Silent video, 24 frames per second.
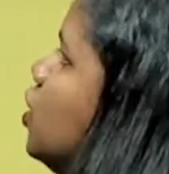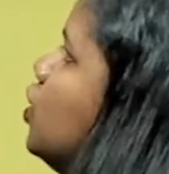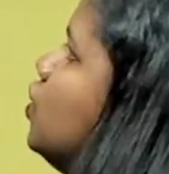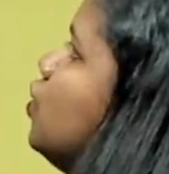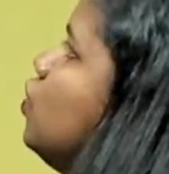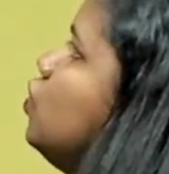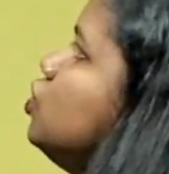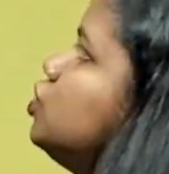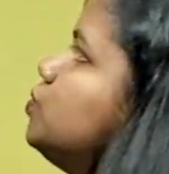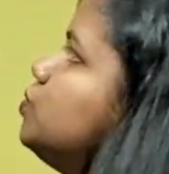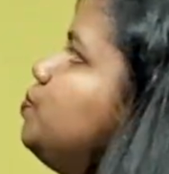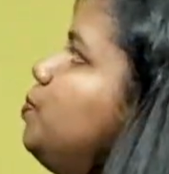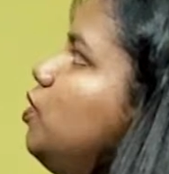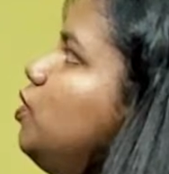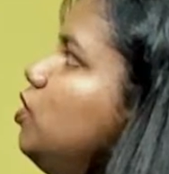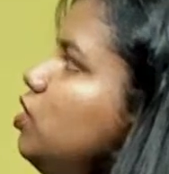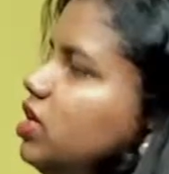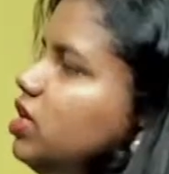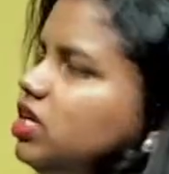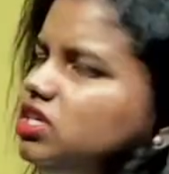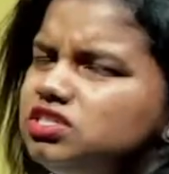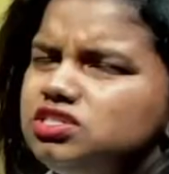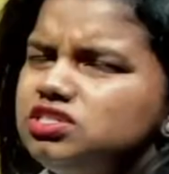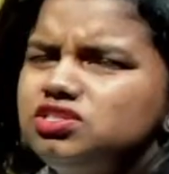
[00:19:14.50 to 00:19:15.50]

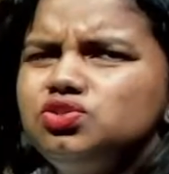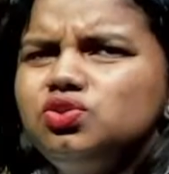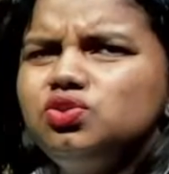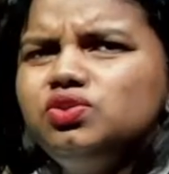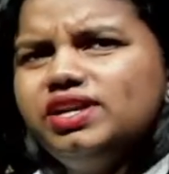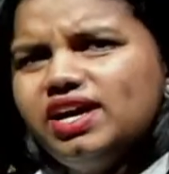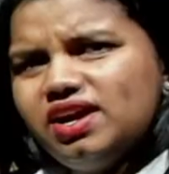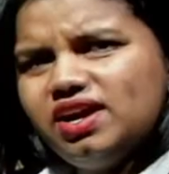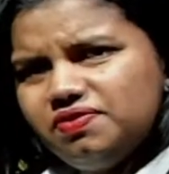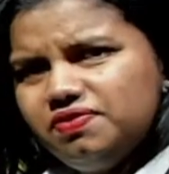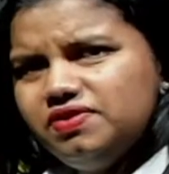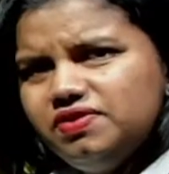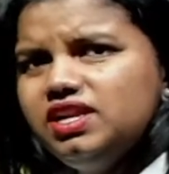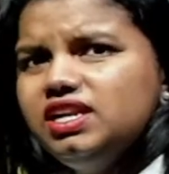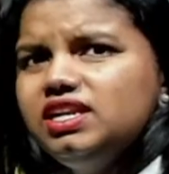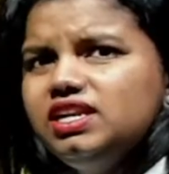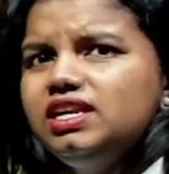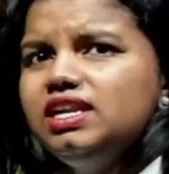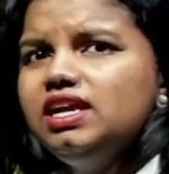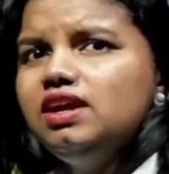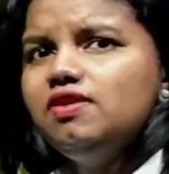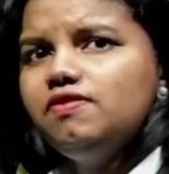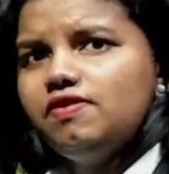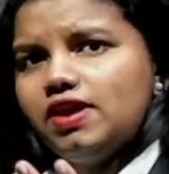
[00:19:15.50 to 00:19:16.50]
cross-pollination. So
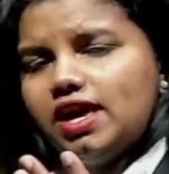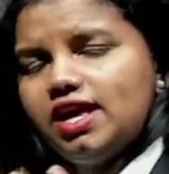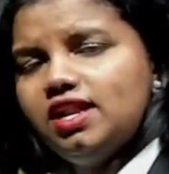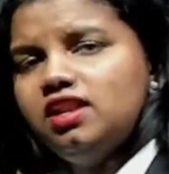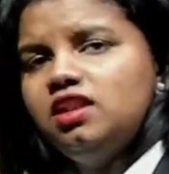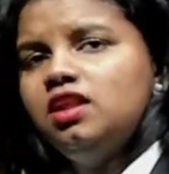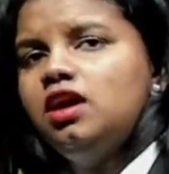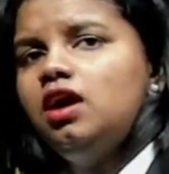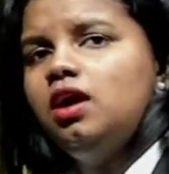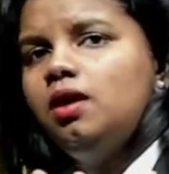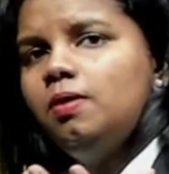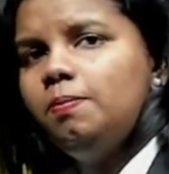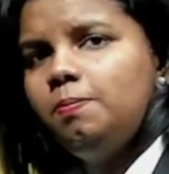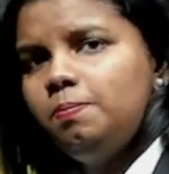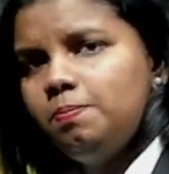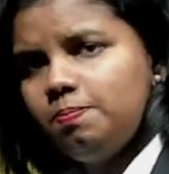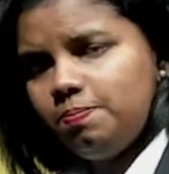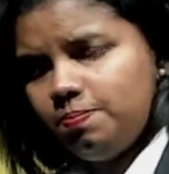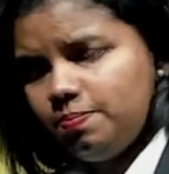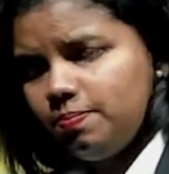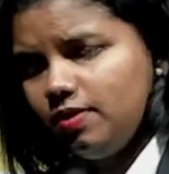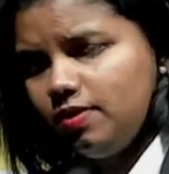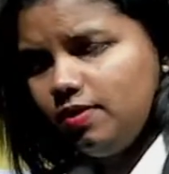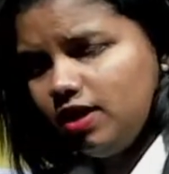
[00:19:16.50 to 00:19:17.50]
definitely when a
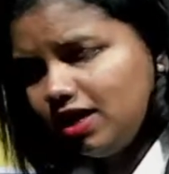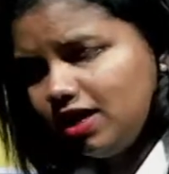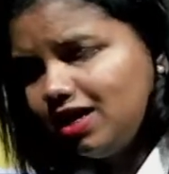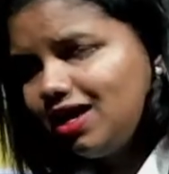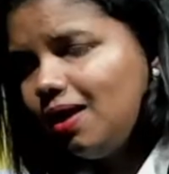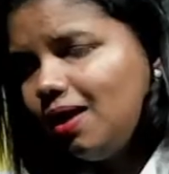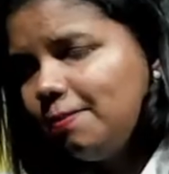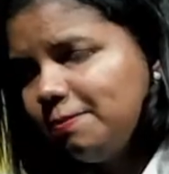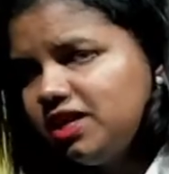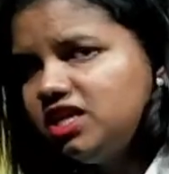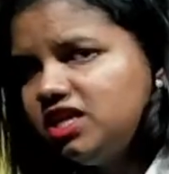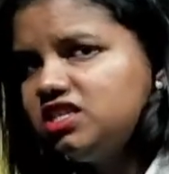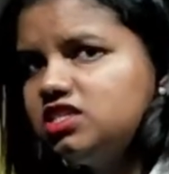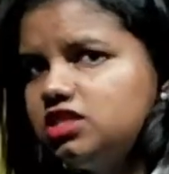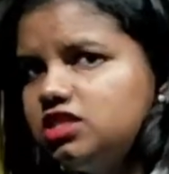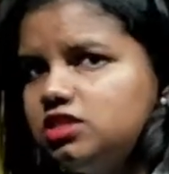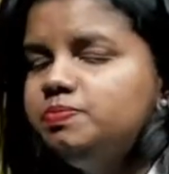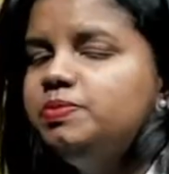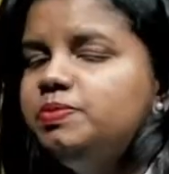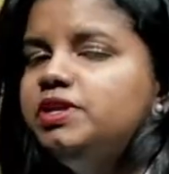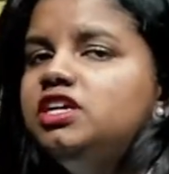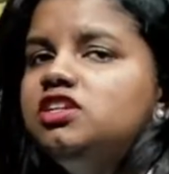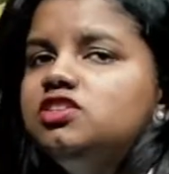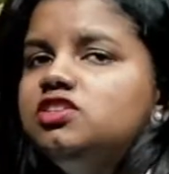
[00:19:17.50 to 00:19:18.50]
gamete is
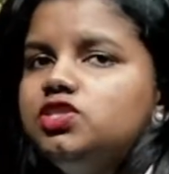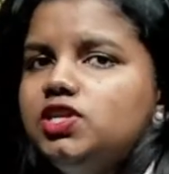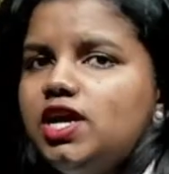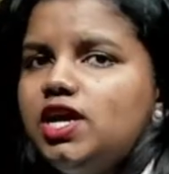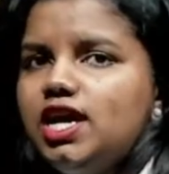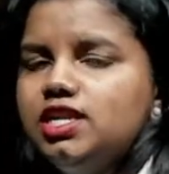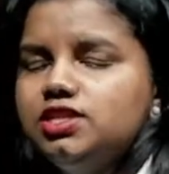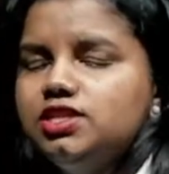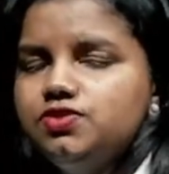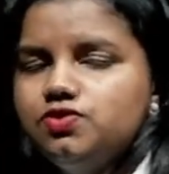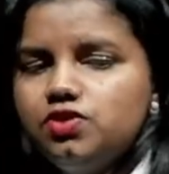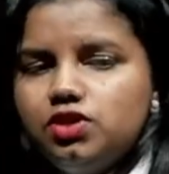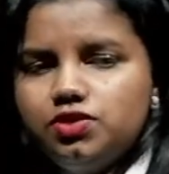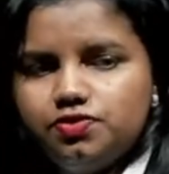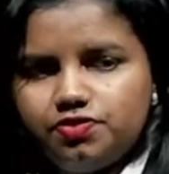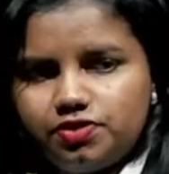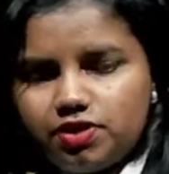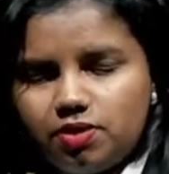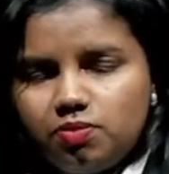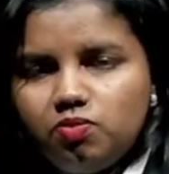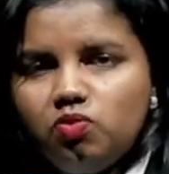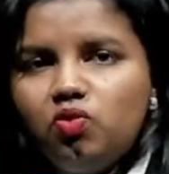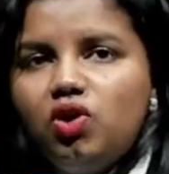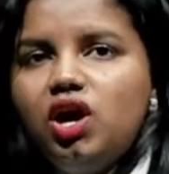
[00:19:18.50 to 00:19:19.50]
being transferred
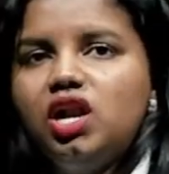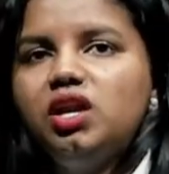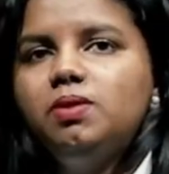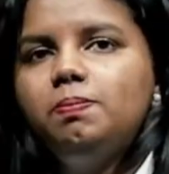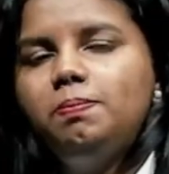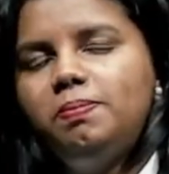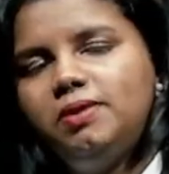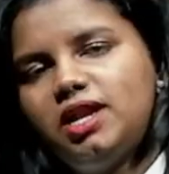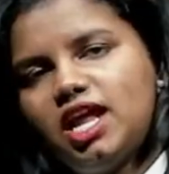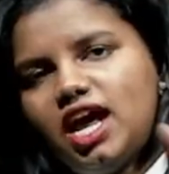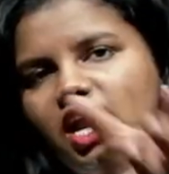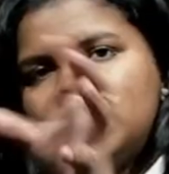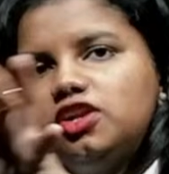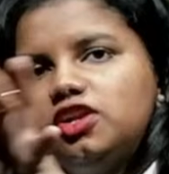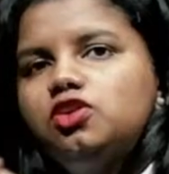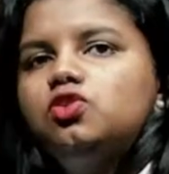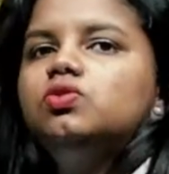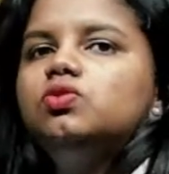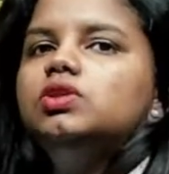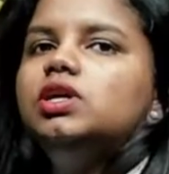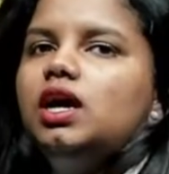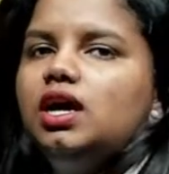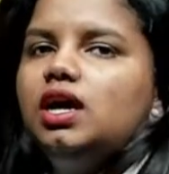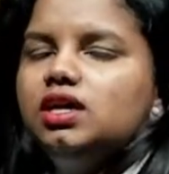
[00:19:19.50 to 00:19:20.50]
from one plant to
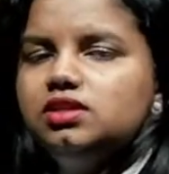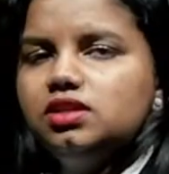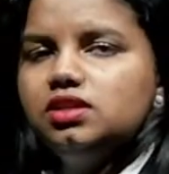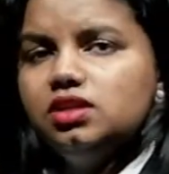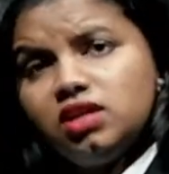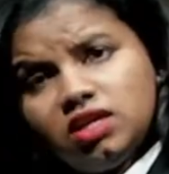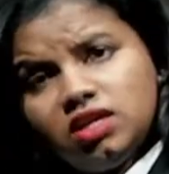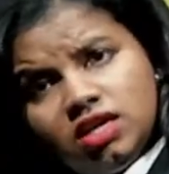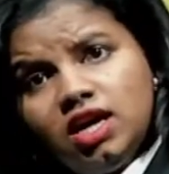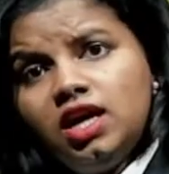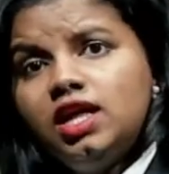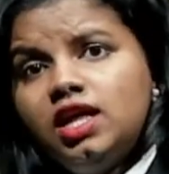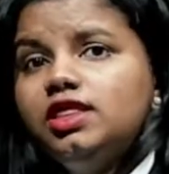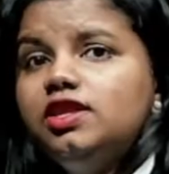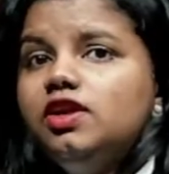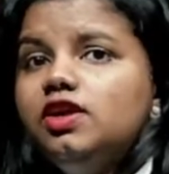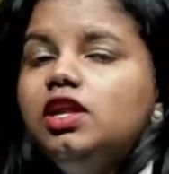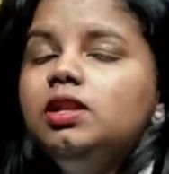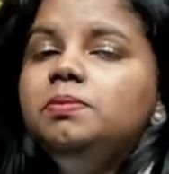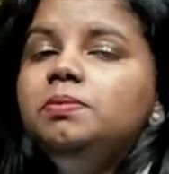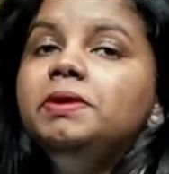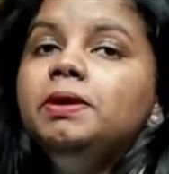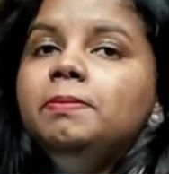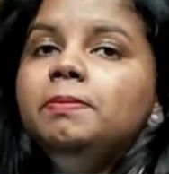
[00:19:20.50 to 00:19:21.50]
the other, there
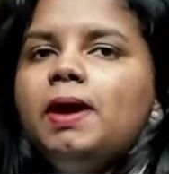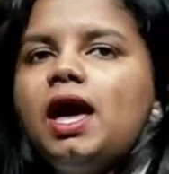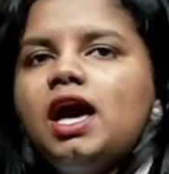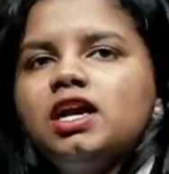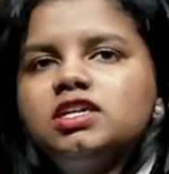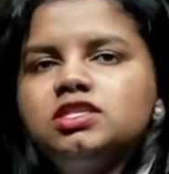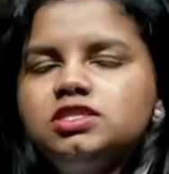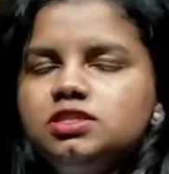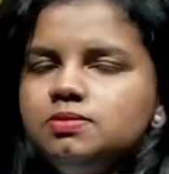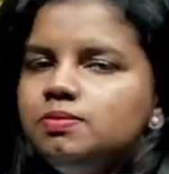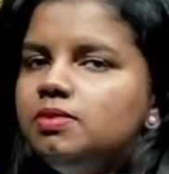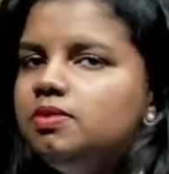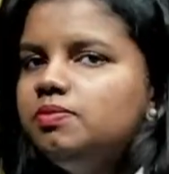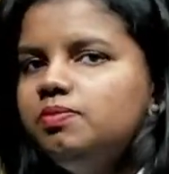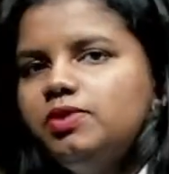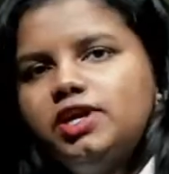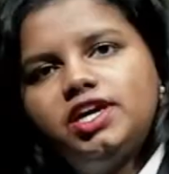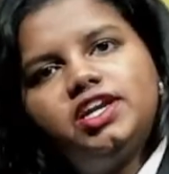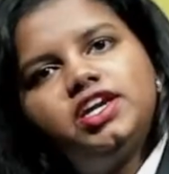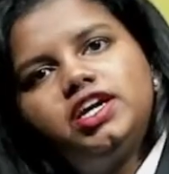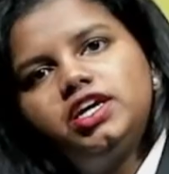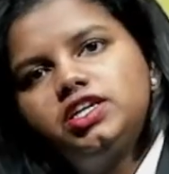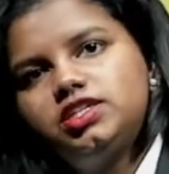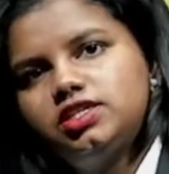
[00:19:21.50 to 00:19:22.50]
will be maximum
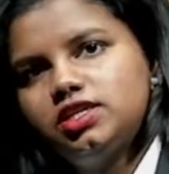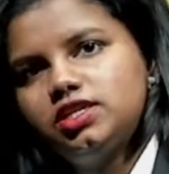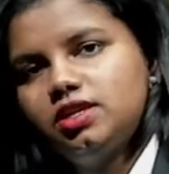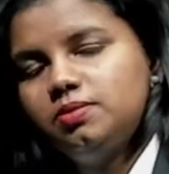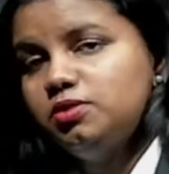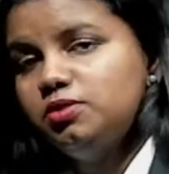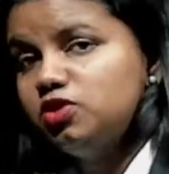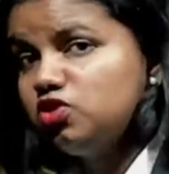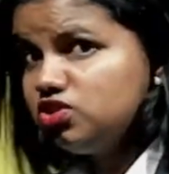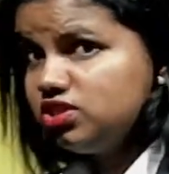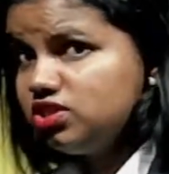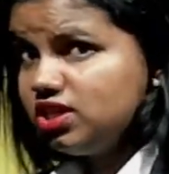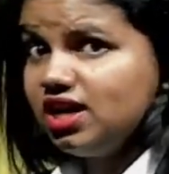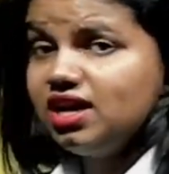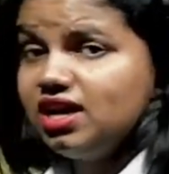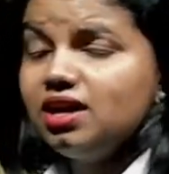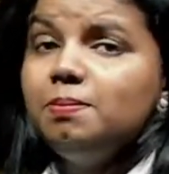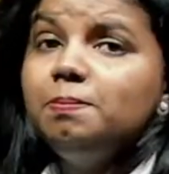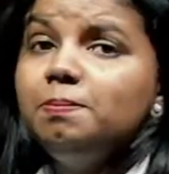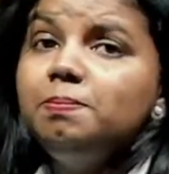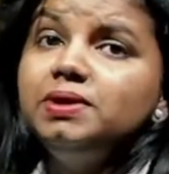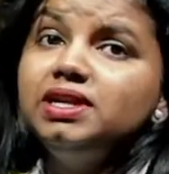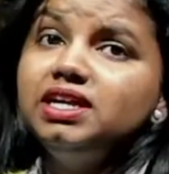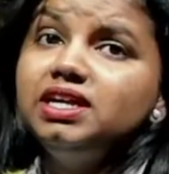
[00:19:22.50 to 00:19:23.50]
variation because they are
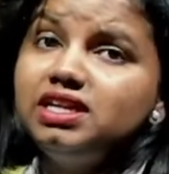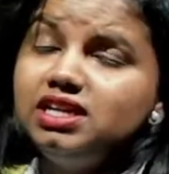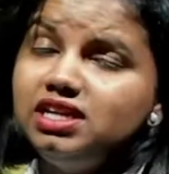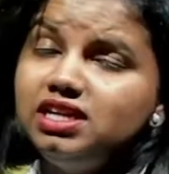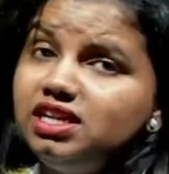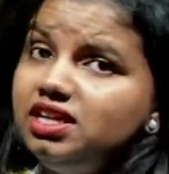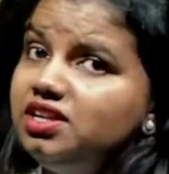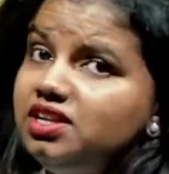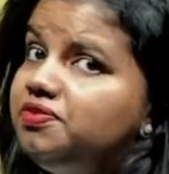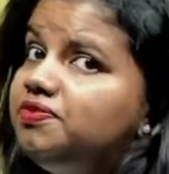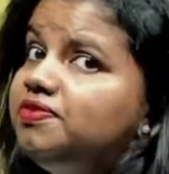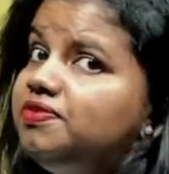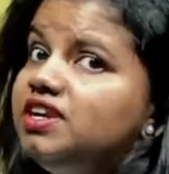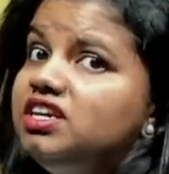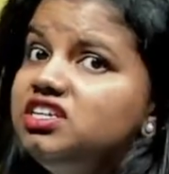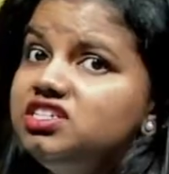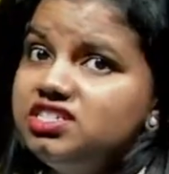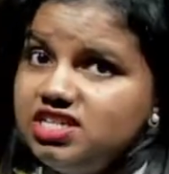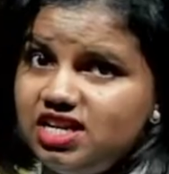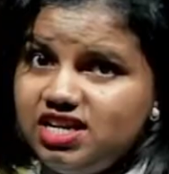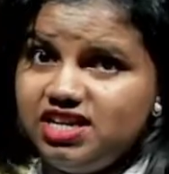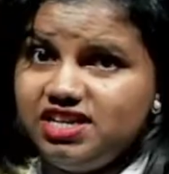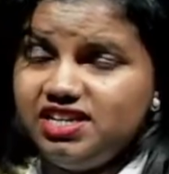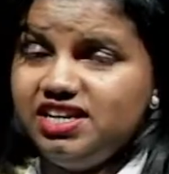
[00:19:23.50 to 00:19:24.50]
completely different
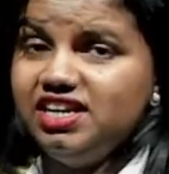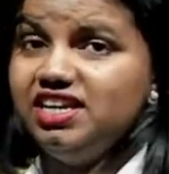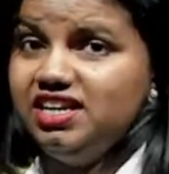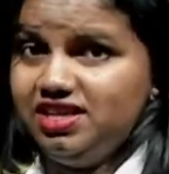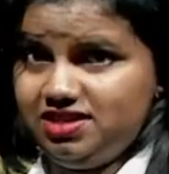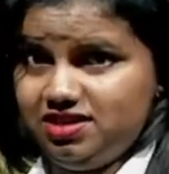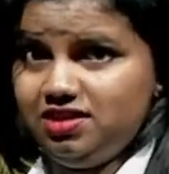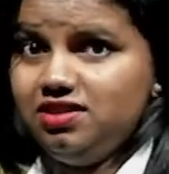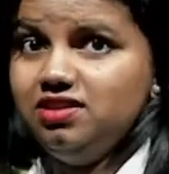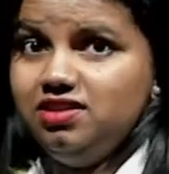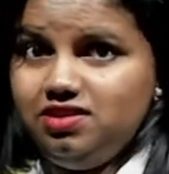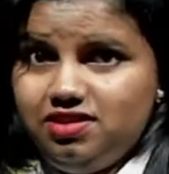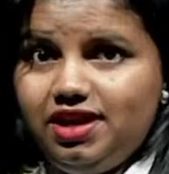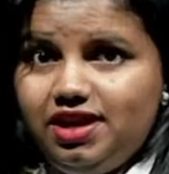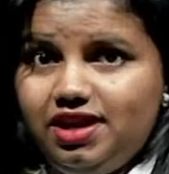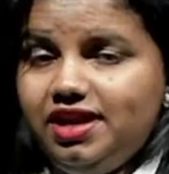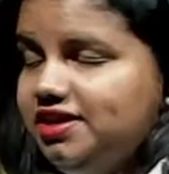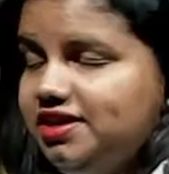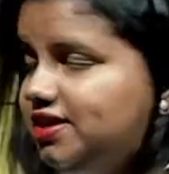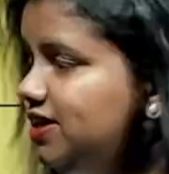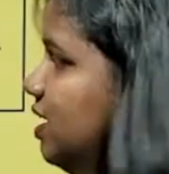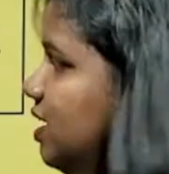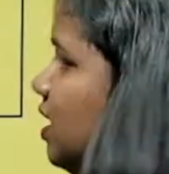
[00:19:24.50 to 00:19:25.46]
genetic, right?